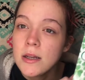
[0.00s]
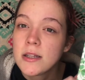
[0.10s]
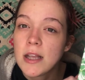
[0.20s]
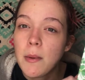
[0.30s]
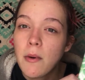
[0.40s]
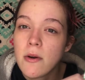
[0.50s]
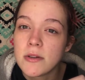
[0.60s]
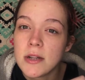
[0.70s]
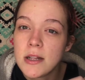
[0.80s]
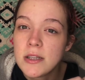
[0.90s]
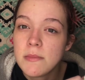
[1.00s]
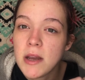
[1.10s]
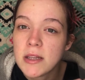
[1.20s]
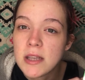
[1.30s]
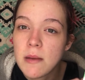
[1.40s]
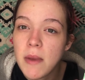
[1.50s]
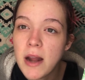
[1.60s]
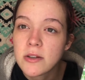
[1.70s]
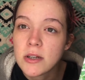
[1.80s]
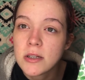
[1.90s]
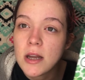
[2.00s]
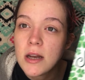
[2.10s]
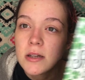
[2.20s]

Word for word: Sammi Rose did send me a St. Patrick's Day.